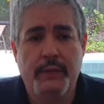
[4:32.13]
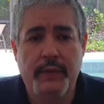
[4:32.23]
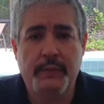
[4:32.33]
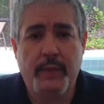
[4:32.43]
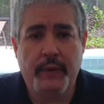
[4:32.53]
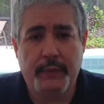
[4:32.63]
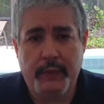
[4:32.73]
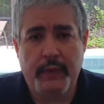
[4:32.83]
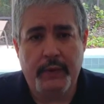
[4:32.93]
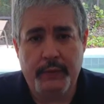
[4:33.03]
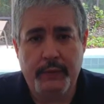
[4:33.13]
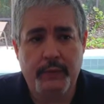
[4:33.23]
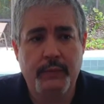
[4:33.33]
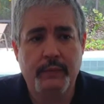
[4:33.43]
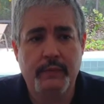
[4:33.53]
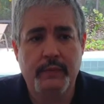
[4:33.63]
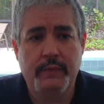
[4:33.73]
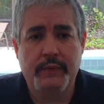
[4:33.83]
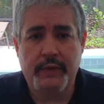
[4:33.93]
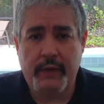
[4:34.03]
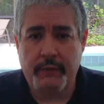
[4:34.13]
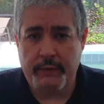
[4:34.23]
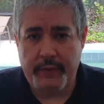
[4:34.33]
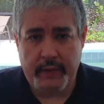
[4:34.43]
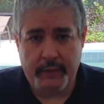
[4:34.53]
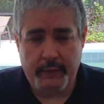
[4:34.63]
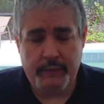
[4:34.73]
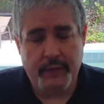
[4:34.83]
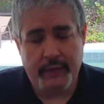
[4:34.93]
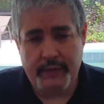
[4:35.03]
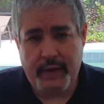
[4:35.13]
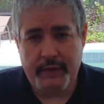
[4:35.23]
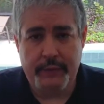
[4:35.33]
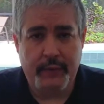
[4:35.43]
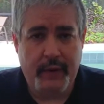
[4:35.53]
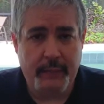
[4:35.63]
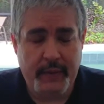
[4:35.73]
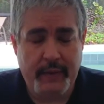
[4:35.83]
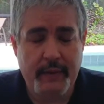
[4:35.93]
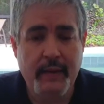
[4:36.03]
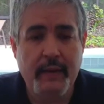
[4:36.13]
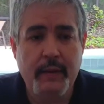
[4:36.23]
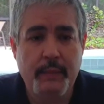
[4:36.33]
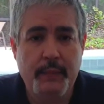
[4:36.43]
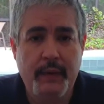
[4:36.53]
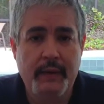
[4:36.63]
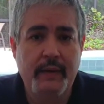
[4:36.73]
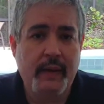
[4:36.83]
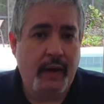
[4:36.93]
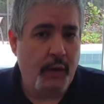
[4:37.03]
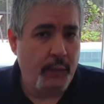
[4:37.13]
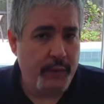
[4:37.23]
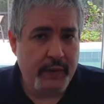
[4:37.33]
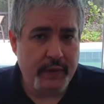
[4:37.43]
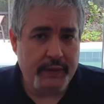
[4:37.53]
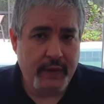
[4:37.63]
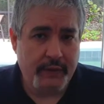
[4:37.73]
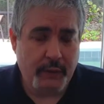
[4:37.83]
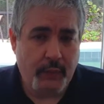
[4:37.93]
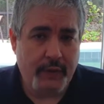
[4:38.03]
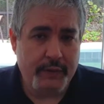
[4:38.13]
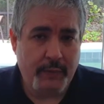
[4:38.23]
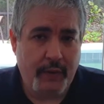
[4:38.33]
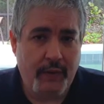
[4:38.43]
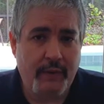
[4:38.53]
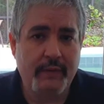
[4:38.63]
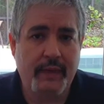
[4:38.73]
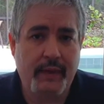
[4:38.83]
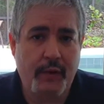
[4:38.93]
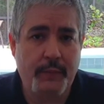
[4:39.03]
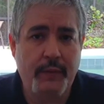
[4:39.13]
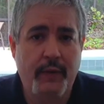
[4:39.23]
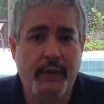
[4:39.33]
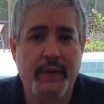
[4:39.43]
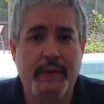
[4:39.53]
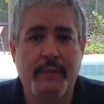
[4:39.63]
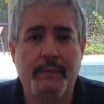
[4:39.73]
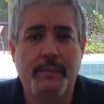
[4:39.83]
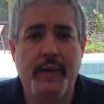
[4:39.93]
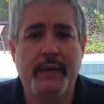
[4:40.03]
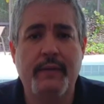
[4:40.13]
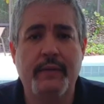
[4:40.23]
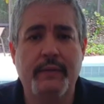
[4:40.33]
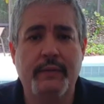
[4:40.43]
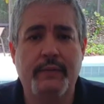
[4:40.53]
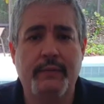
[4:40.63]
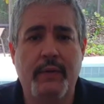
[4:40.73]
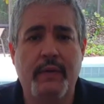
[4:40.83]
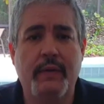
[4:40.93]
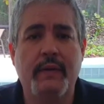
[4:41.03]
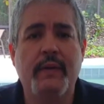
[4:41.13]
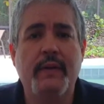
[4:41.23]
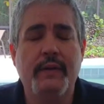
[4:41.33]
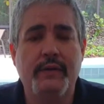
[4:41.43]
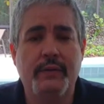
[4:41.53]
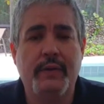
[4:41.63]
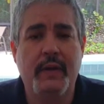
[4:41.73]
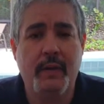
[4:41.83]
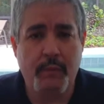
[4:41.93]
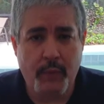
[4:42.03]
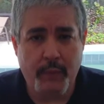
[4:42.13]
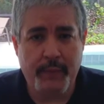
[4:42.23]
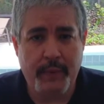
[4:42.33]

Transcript: this month we're going to do several videos, not exactly sure how many, but I hope you get a chance to watch them all, and I hope you all get better, stronger, so you can help more